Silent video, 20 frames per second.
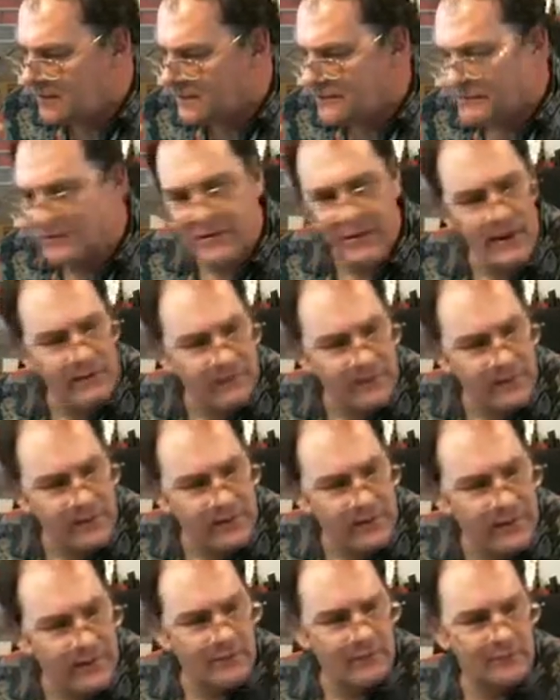David
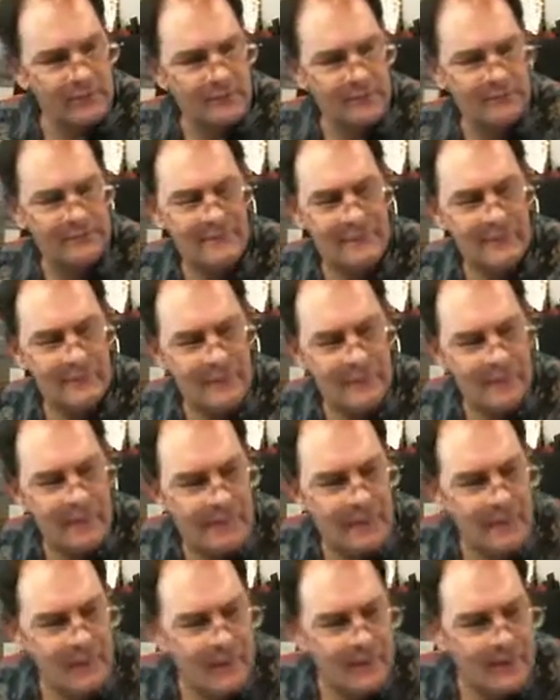Cone.
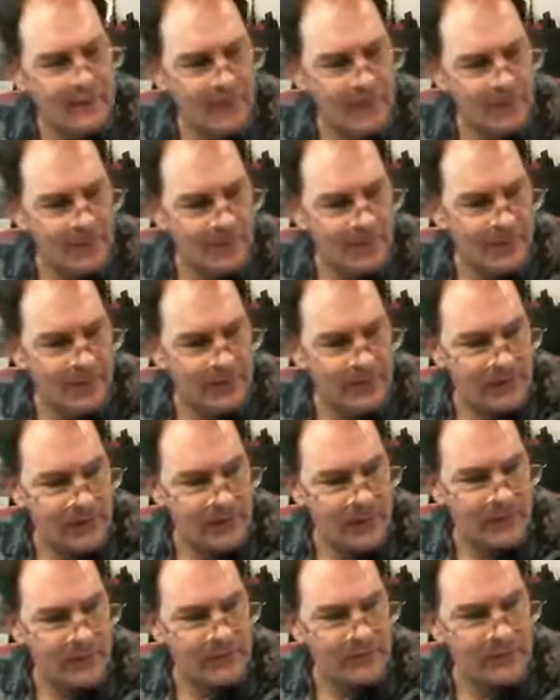Yep, that's the
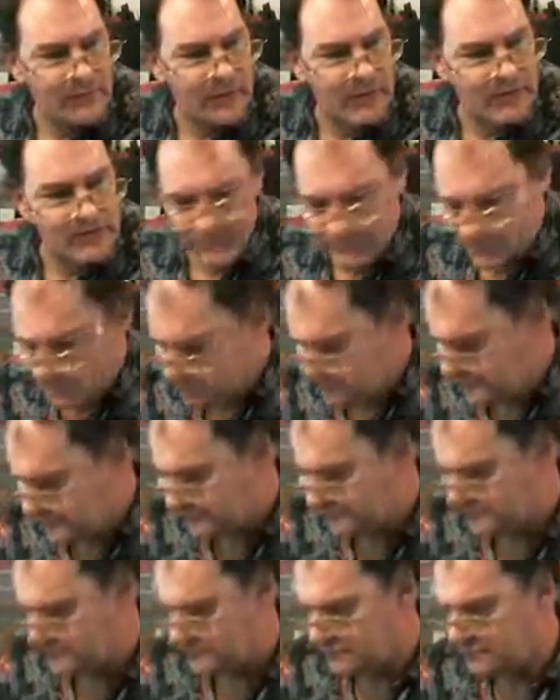Cone's cousin.
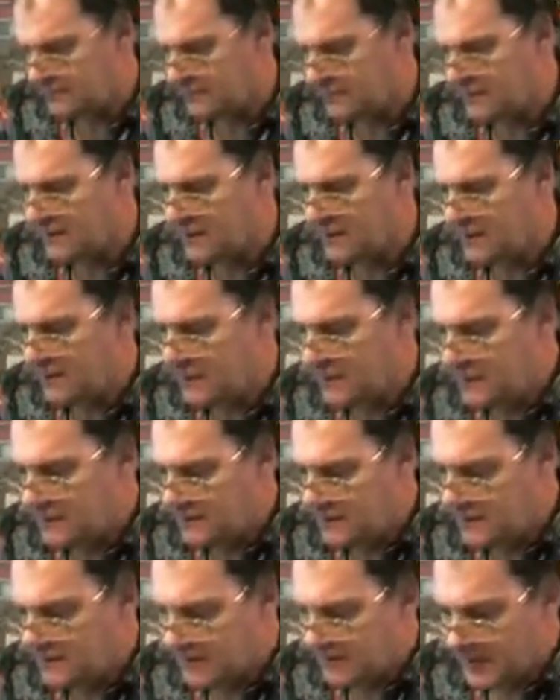
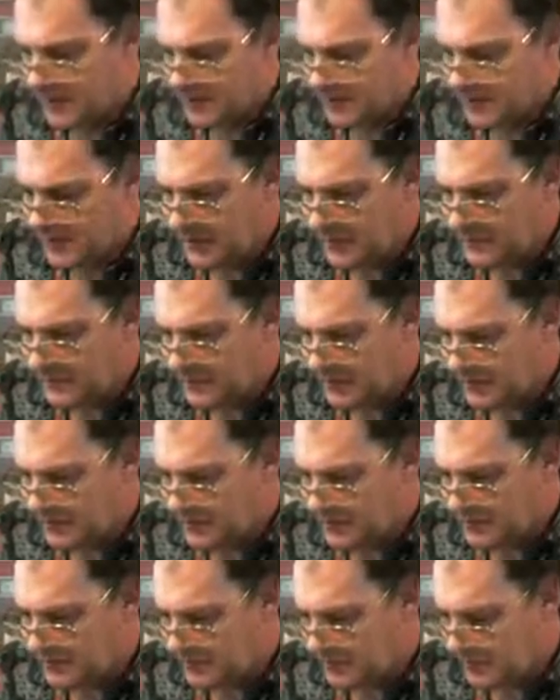And we got a great tin to
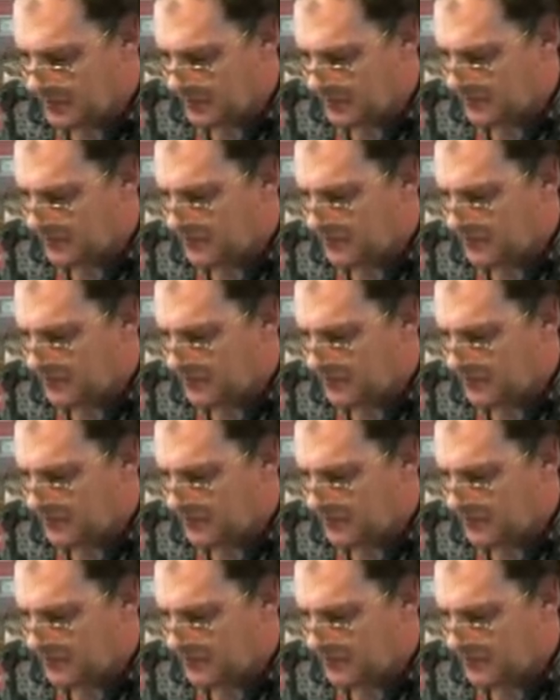put him in.